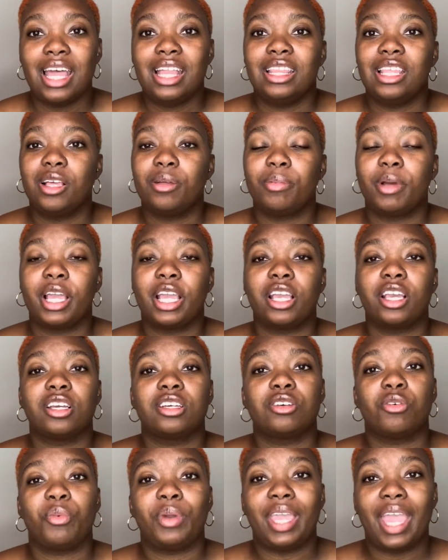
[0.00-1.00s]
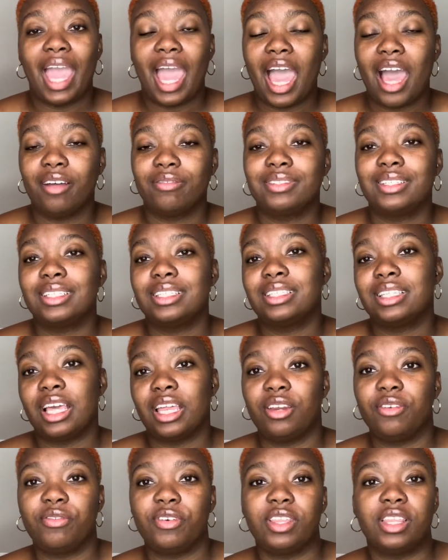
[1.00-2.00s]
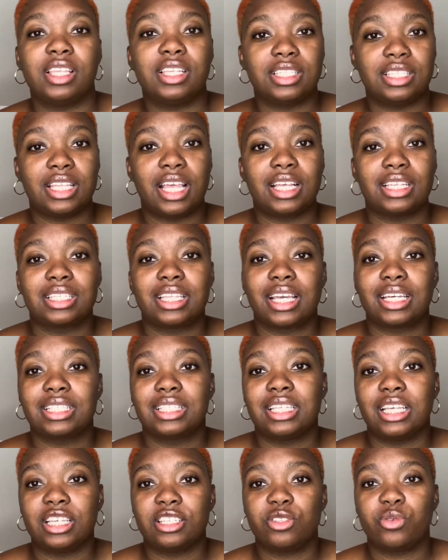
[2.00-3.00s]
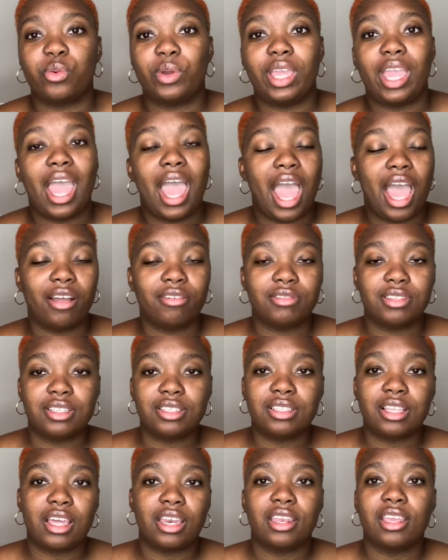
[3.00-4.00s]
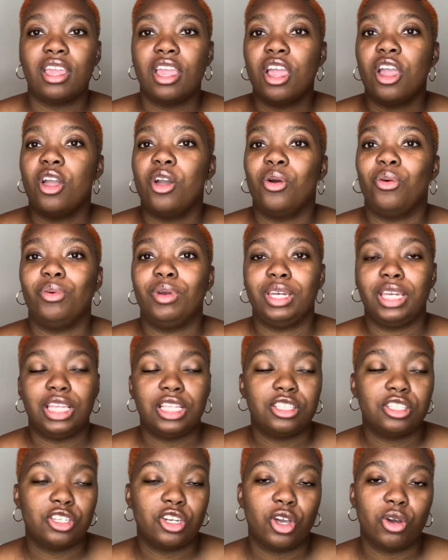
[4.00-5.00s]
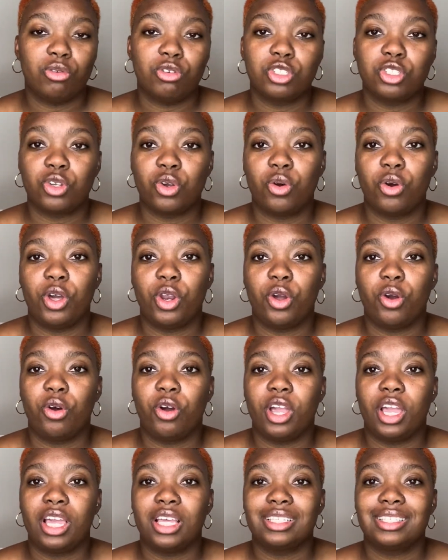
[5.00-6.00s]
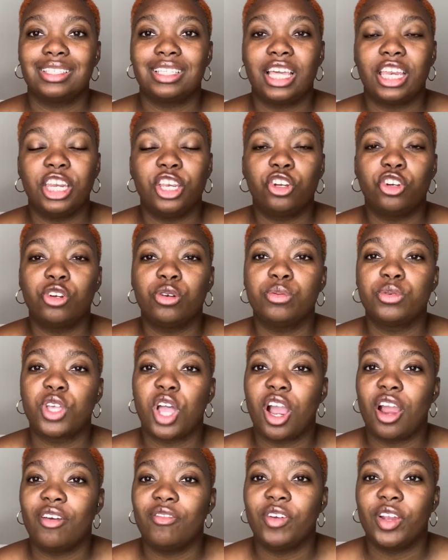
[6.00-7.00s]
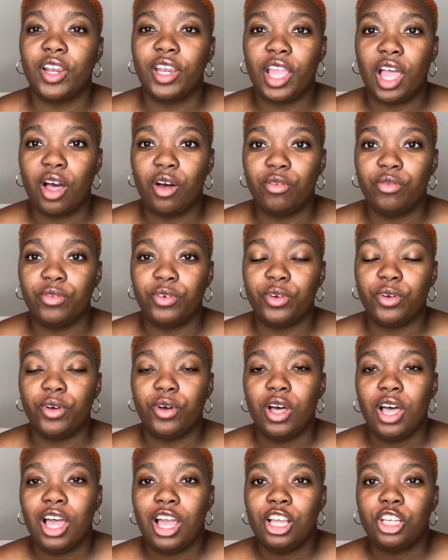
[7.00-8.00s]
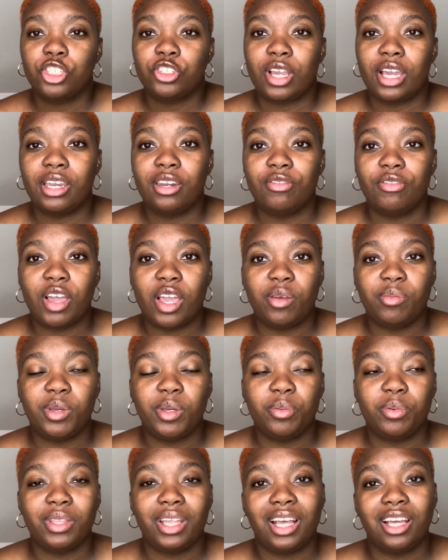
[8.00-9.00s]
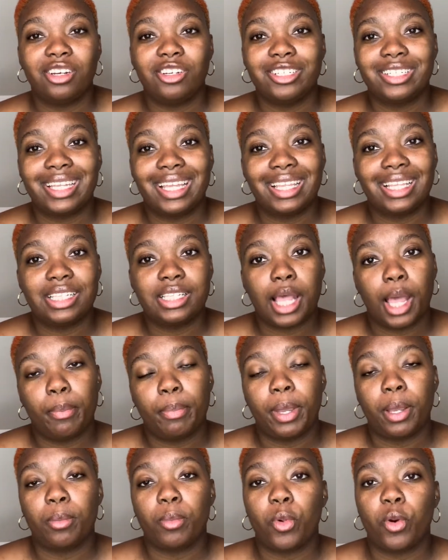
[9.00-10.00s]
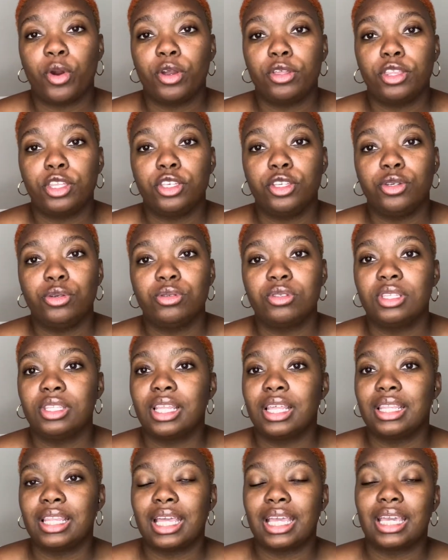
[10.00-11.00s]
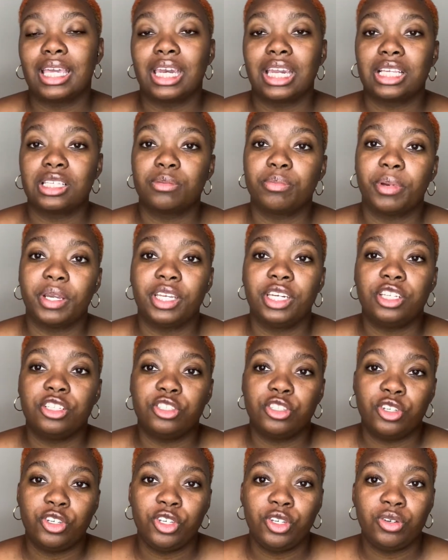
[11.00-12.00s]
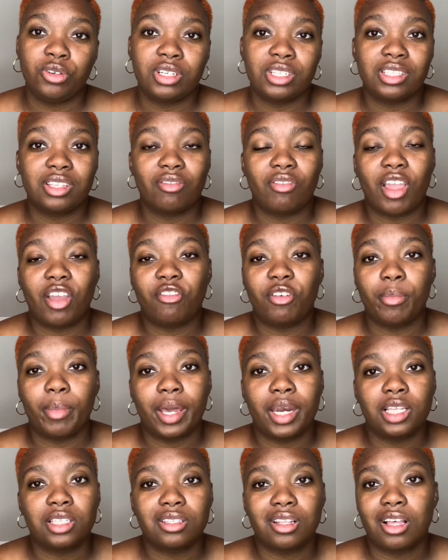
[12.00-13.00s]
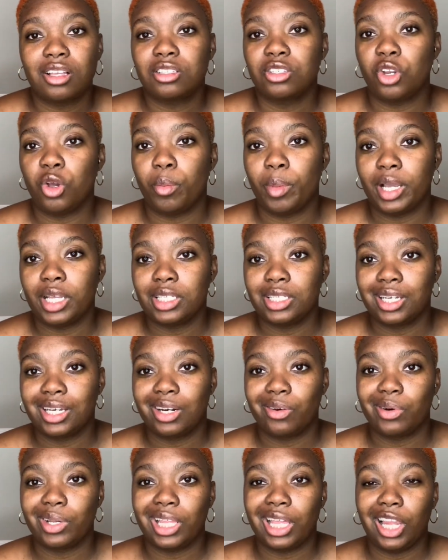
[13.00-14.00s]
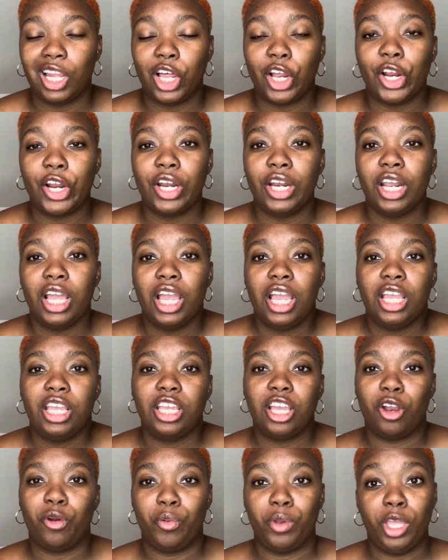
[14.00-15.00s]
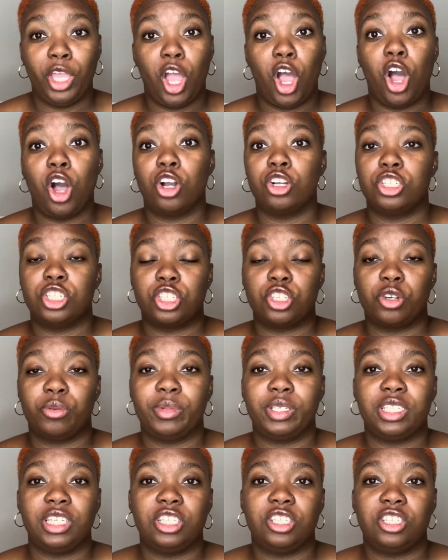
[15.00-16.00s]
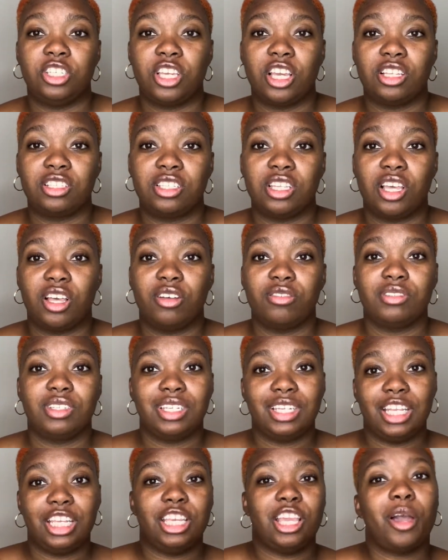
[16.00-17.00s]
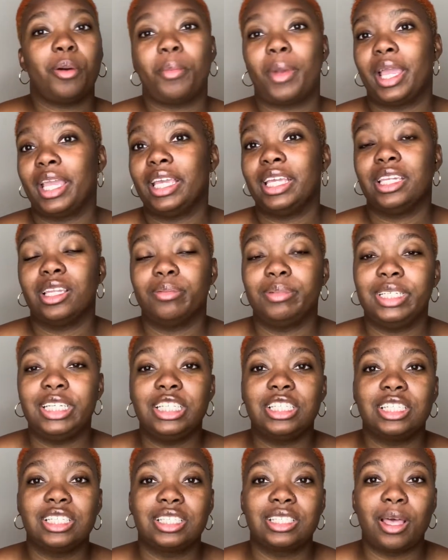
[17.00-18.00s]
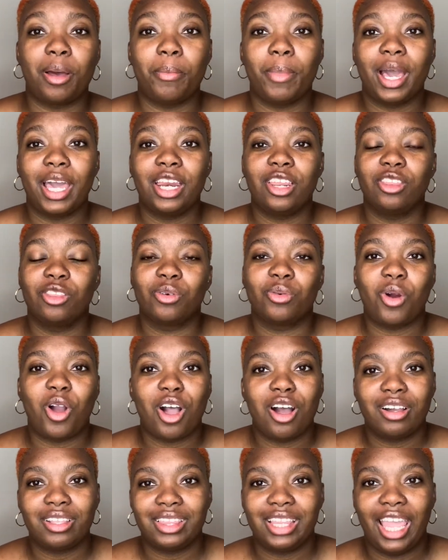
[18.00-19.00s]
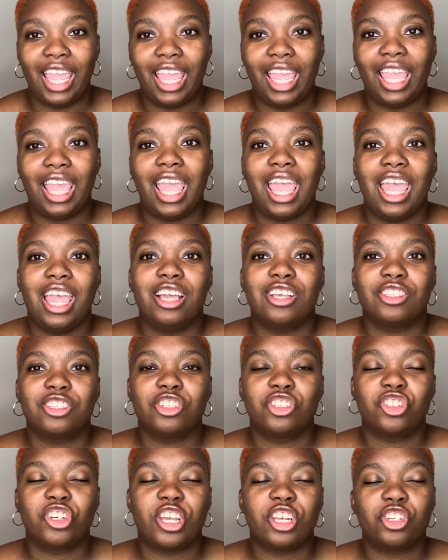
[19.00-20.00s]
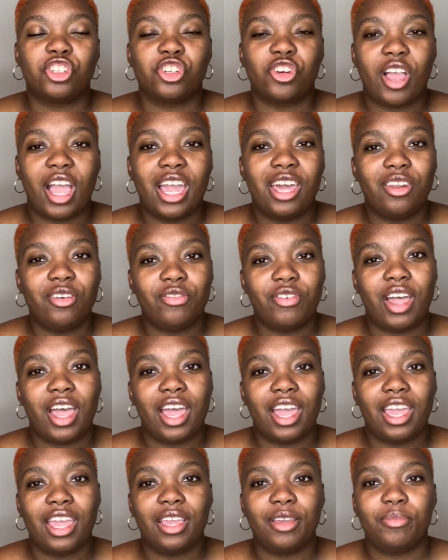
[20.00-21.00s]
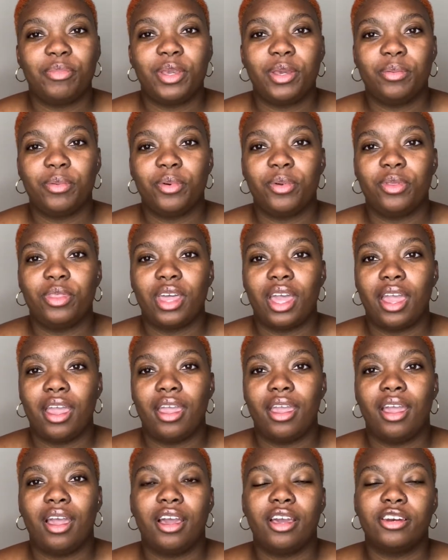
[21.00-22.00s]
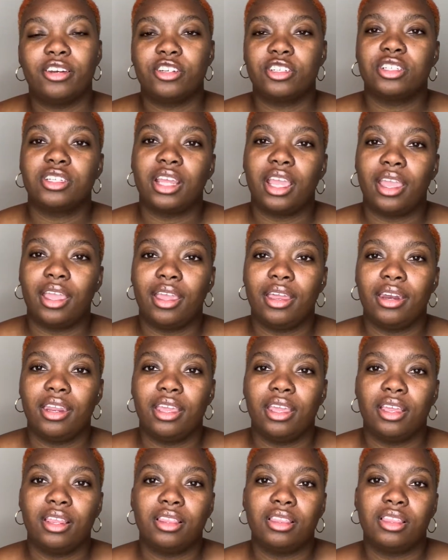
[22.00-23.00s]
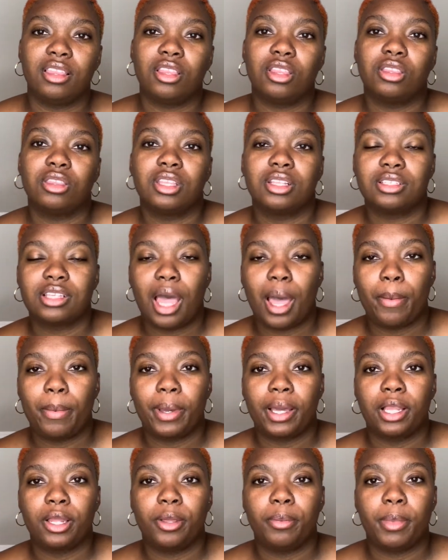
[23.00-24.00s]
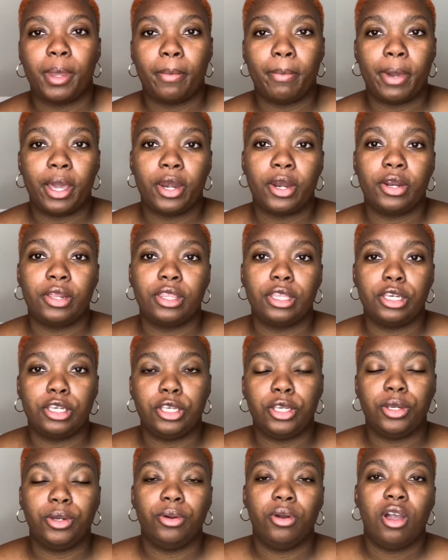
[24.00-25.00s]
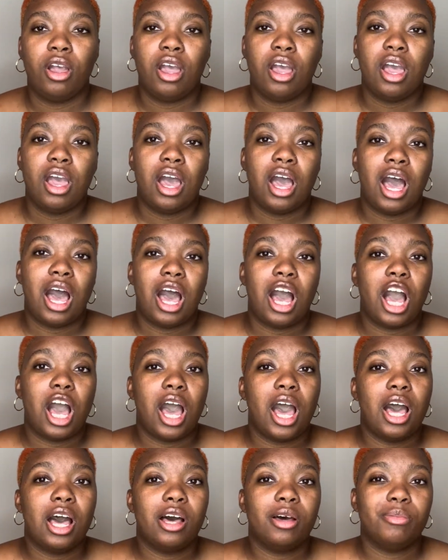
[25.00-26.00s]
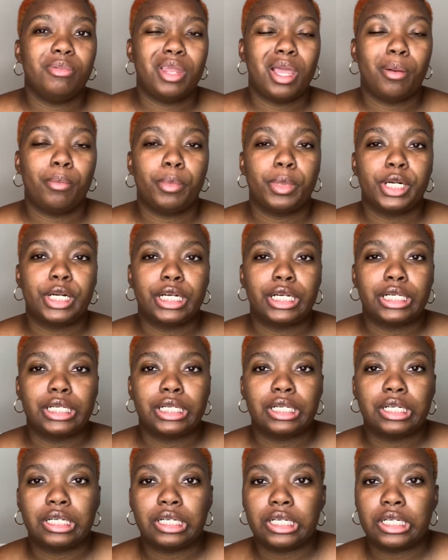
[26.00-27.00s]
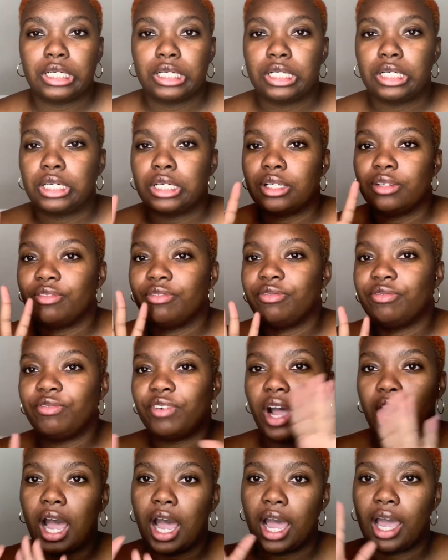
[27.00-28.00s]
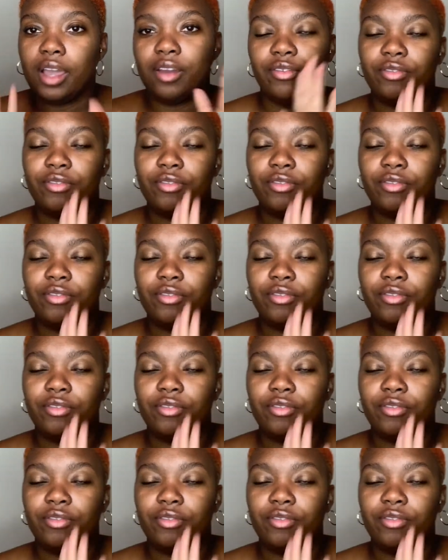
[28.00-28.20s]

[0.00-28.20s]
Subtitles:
they're like, we have to study for this test. Like, sis, we have to study. We need to know what's going on. Study groups are very helpful. Try to find people that understand the topic more than you so that they can explain it to you. Because if everybody's lost, nobody's going to really learn. Y'all really all just going to be teaching yourselves, and then y'all might end up teaching somebody the wrong thing. So just try to find people that understand the topic a little bit better than you. Number 5,